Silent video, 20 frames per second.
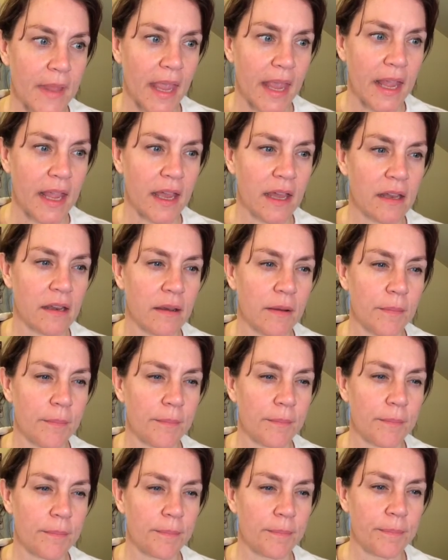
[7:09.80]
And
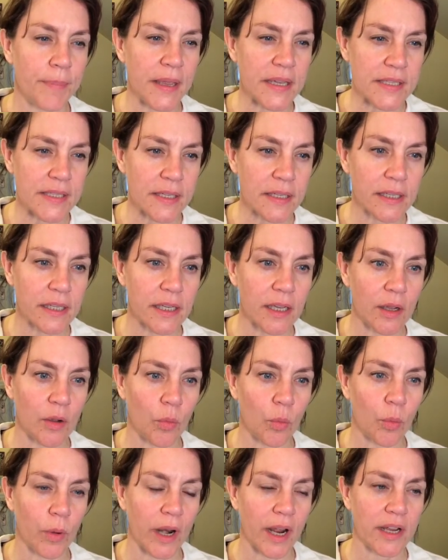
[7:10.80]
basically
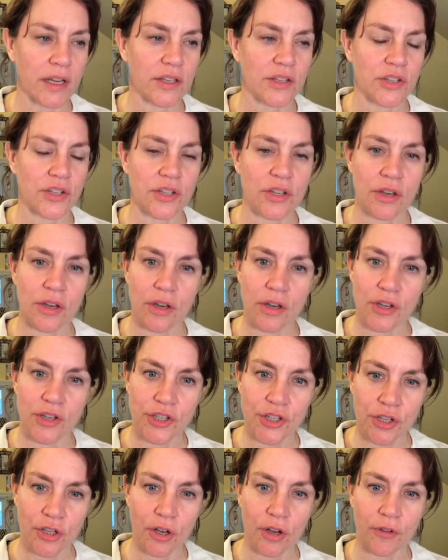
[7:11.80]
what I
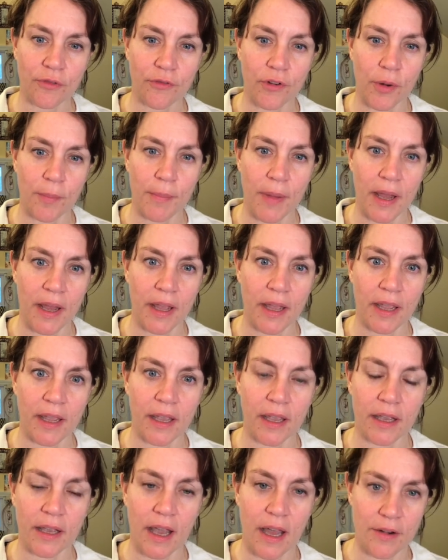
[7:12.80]
took from
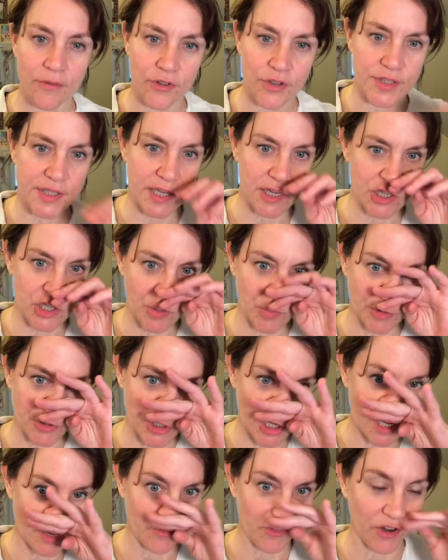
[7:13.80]
my conversation with
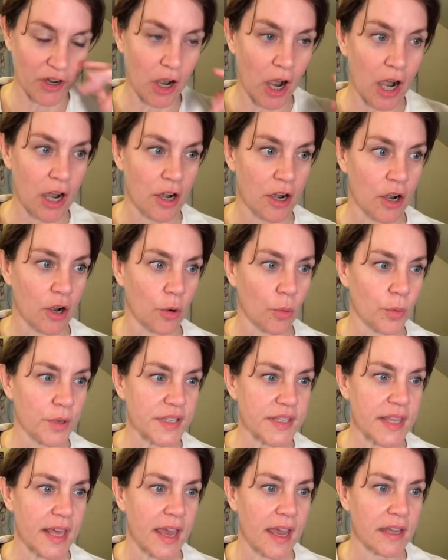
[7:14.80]
Jennifer Gardner
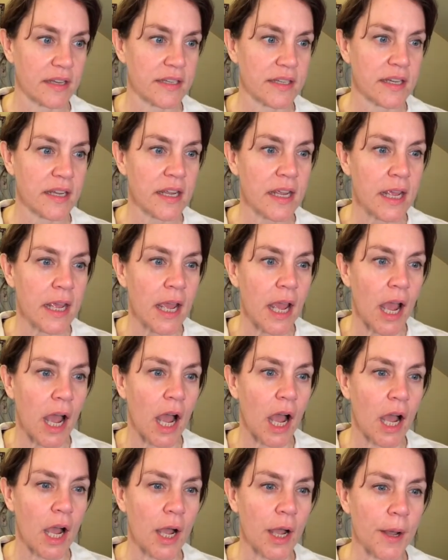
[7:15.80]
was that
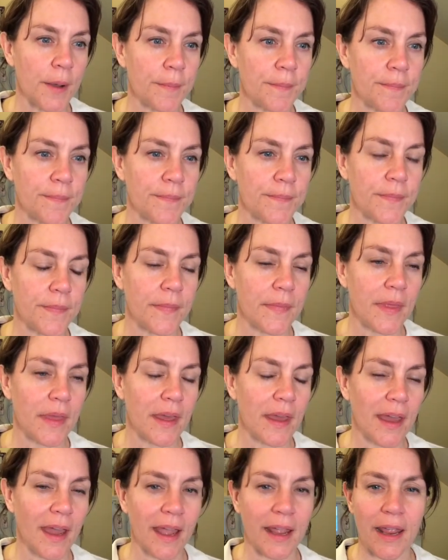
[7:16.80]

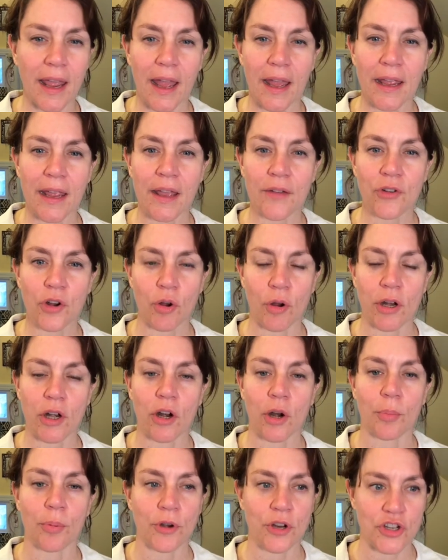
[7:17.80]
I have a
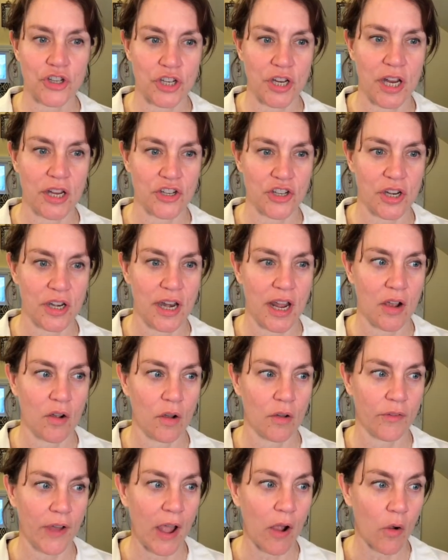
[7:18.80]
greater appreciation now
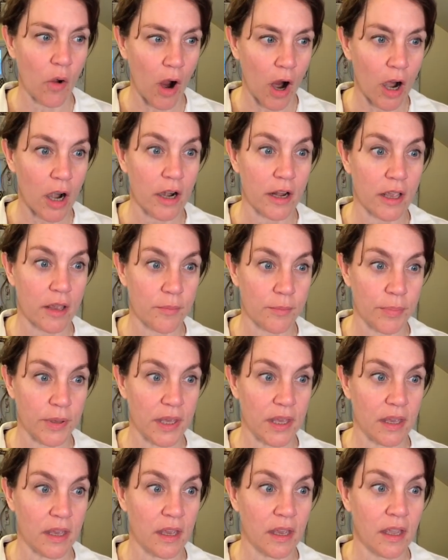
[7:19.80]
of how hard it can
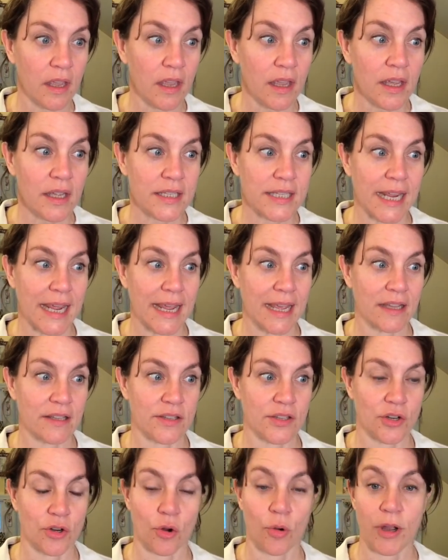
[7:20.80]
be to
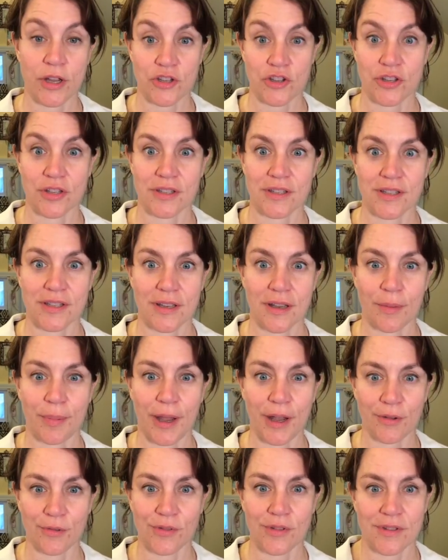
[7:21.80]
answer questions
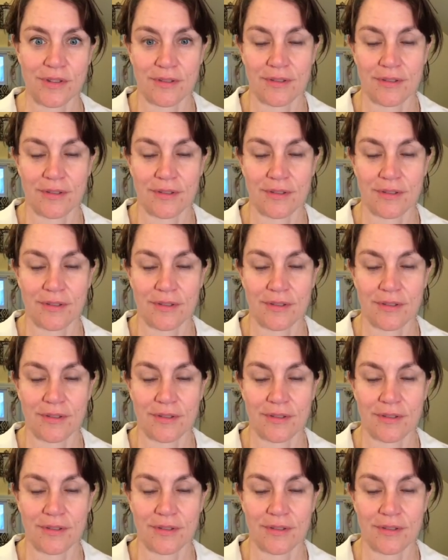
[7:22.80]
about